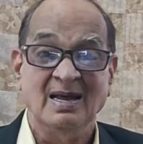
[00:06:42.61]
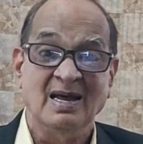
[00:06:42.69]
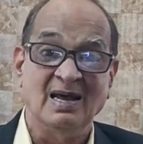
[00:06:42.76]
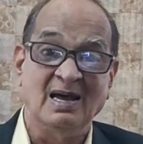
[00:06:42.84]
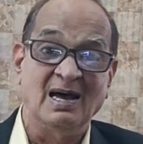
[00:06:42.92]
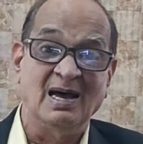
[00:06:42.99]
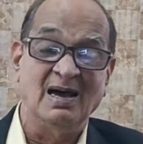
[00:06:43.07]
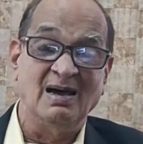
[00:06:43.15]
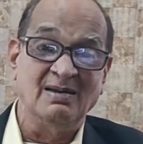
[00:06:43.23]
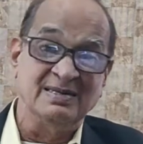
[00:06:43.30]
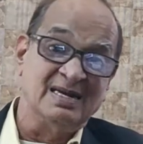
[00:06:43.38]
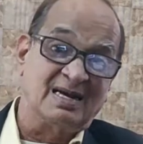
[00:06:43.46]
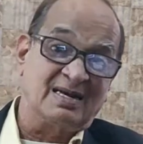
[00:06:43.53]
Uh,
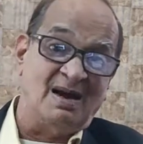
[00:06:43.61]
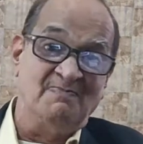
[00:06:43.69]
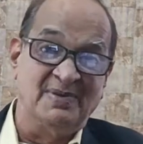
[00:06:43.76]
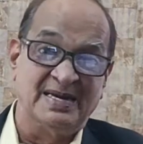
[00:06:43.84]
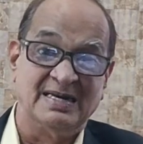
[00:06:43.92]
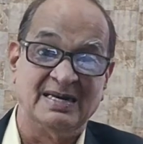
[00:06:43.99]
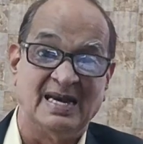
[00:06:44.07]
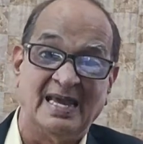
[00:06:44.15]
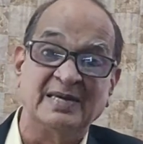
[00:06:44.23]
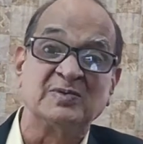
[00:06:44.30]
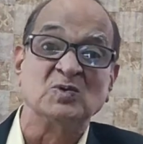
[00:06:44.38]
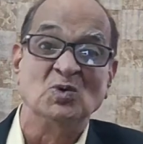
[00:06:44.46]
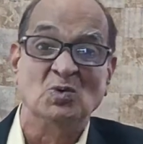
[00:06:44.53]
in a company
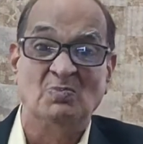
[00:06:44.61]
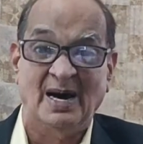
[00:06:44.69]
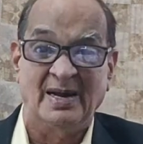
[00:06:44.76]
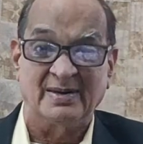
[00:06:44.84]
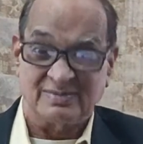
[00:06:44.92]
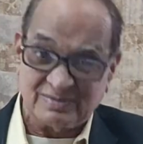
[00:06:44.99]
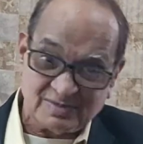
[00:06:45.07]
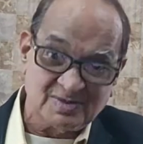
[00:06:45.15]
like Uber,